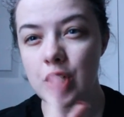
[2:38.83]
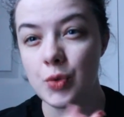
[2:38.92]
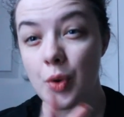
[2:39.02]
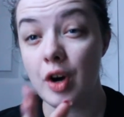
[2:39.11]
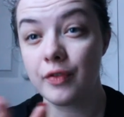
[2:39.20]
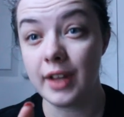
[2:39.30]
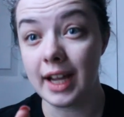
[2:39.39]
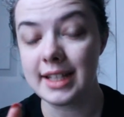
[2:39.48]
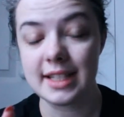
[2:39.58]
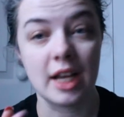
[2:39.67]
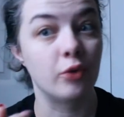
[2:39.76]
12
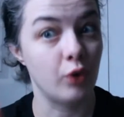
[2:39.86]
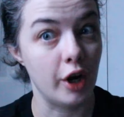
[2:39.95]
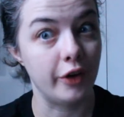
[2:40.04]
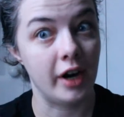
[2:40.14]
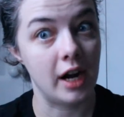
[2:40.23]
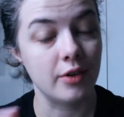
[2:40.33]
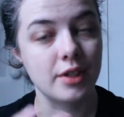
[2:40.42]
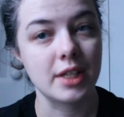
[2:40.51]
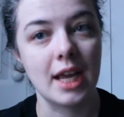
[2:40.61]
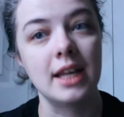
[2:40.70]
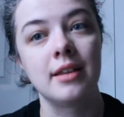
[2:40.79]
nights at
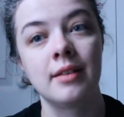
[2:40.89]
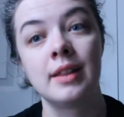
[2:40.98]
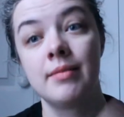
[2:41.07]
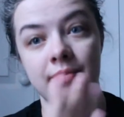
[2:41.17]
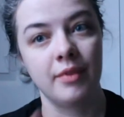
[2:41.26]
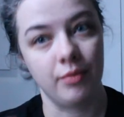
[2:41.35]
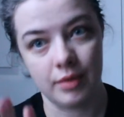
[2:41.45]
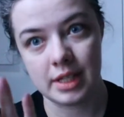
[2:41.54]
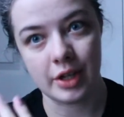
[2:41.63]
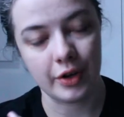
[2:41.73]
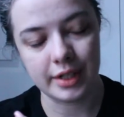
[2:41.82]
Rotherhouse, and
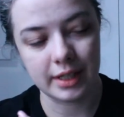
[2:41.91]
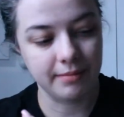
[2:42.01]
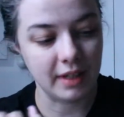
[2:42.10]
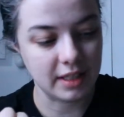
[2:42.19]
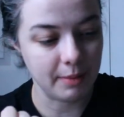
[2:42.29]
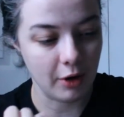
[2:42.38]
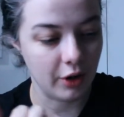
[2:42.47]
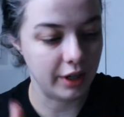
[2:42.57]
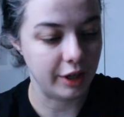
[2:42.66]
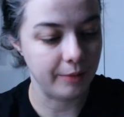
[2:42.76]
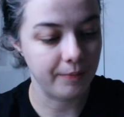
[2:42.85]
it's haunted. That's about all
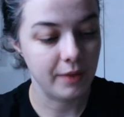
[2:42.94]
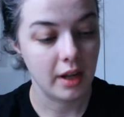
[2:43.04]
I know.